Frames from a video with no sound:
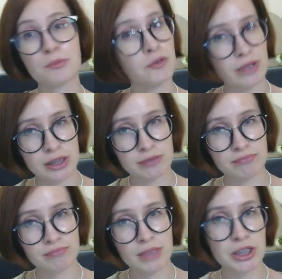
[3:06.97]
remove it.
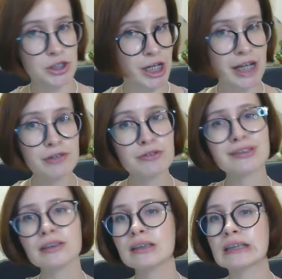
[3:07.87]
In
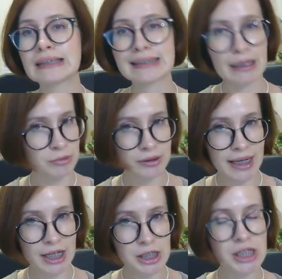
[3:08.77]
general, double
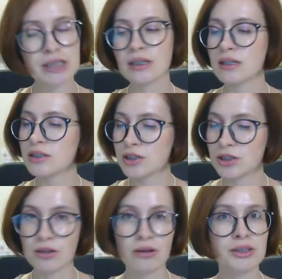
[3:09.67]
caching is
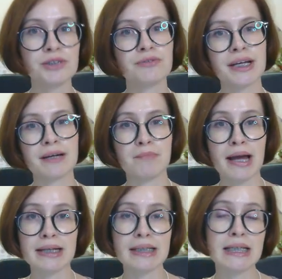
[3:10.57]
not
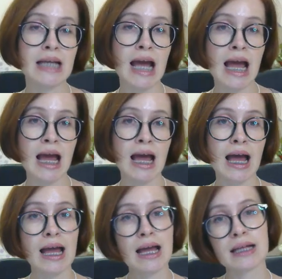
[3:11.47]
recommended
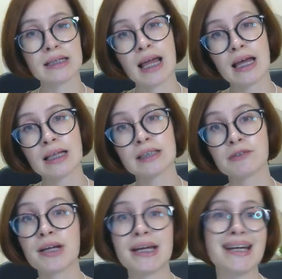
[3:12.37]
and can
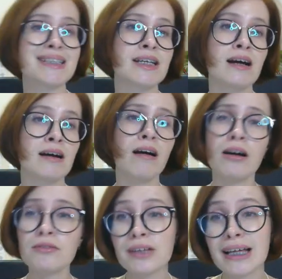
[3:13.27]
create
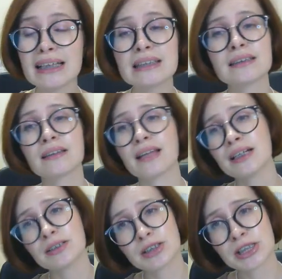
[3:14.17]
conflicts
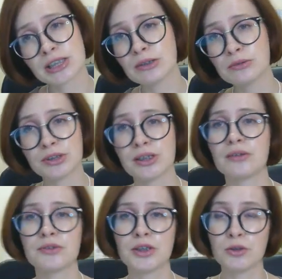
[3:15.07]
that could slow
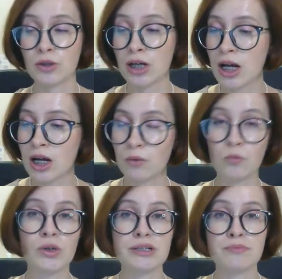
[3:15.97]
down your
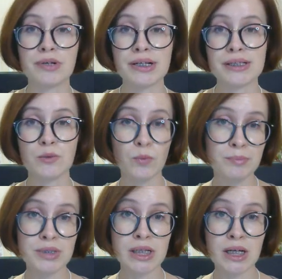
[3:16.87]
WordPress
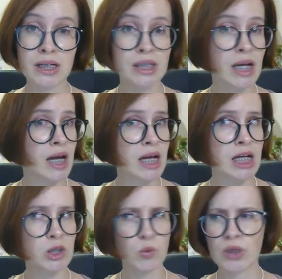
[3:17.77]
website
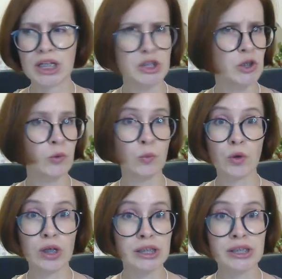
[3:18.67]
and we don't
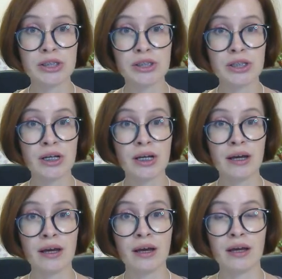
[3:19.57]
want
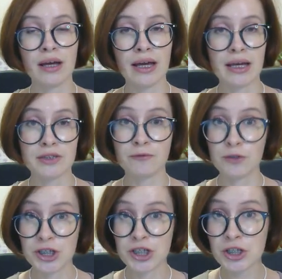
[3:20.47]
it
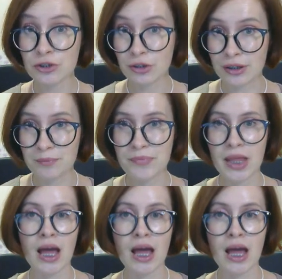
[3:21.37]
for sure.